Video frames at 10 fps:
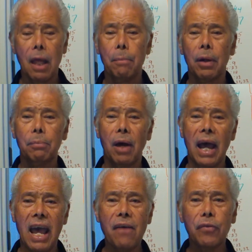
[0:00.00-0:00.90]
but by
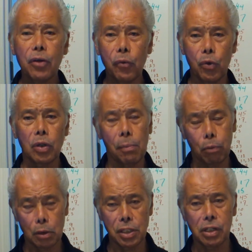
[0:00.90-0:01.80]
every word that
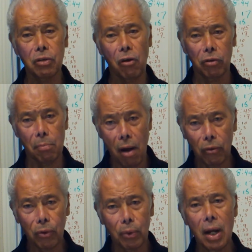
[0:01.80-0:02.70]
proceeded of the mouth
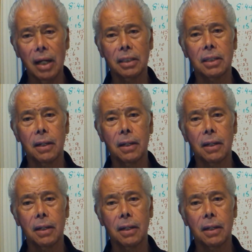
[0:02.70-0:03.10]
of God.